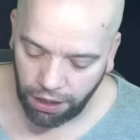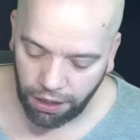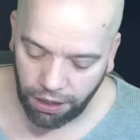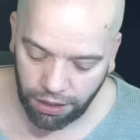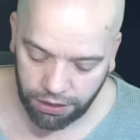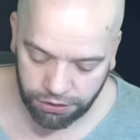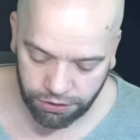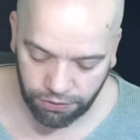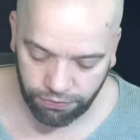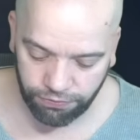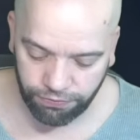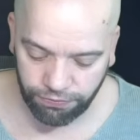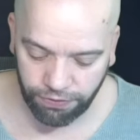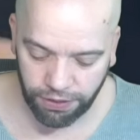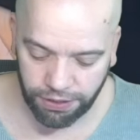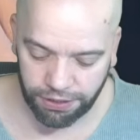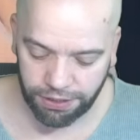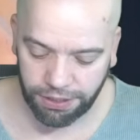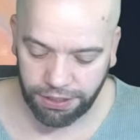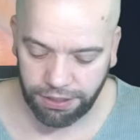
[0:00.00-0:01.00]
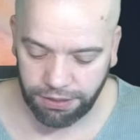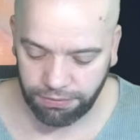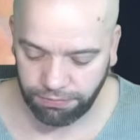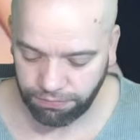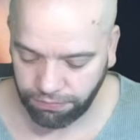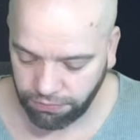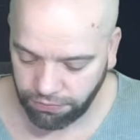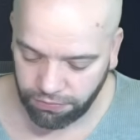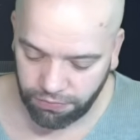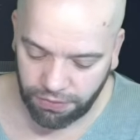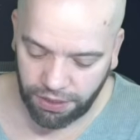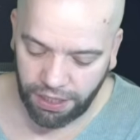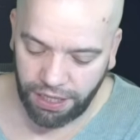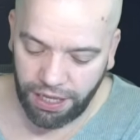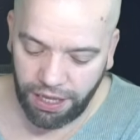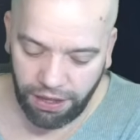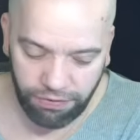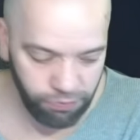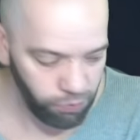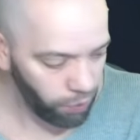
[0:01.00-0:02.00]
So firstly,
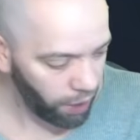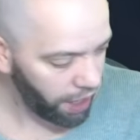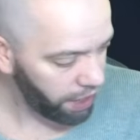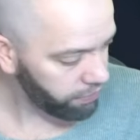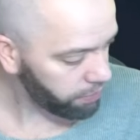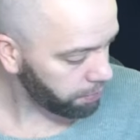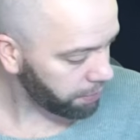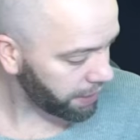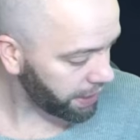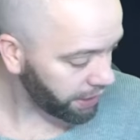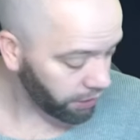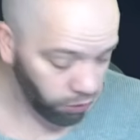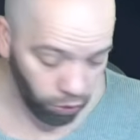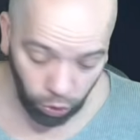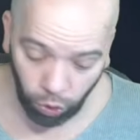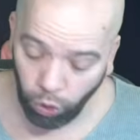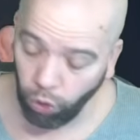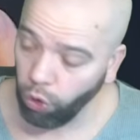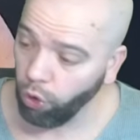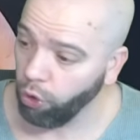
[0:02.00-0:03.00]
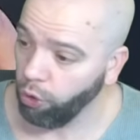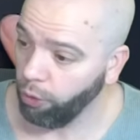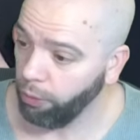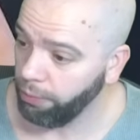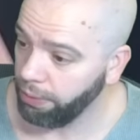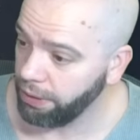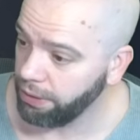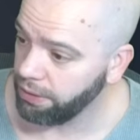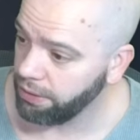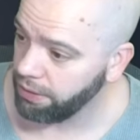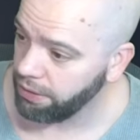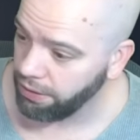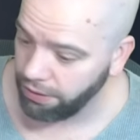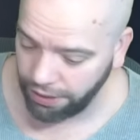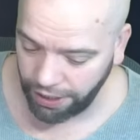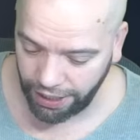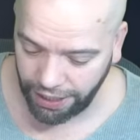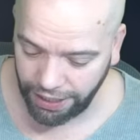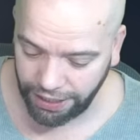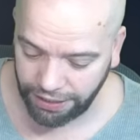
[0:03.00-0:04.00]
if you are ever playing orb,
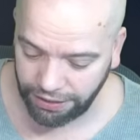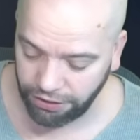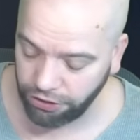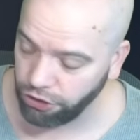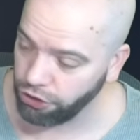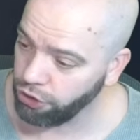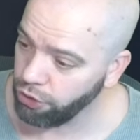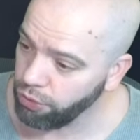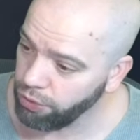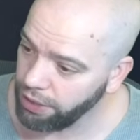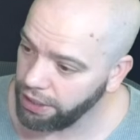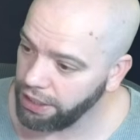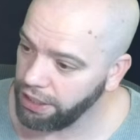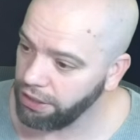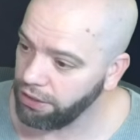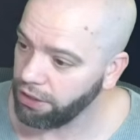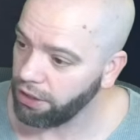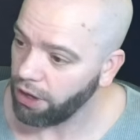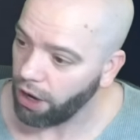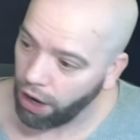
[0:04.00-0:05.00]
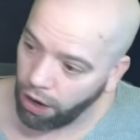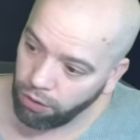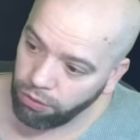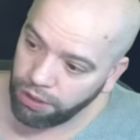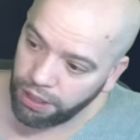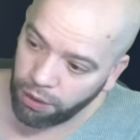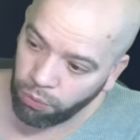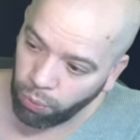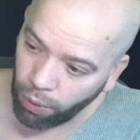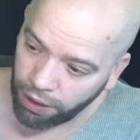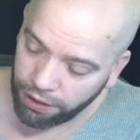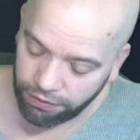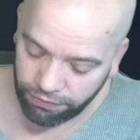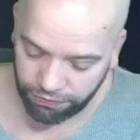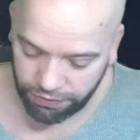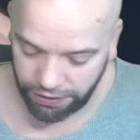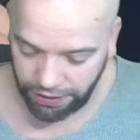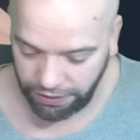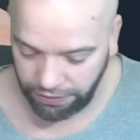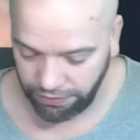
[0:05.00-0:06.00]
hey, you need only one of
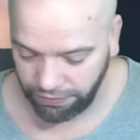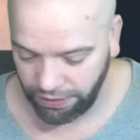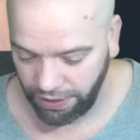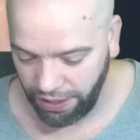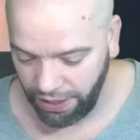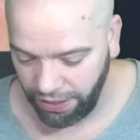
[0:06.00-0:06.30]
these.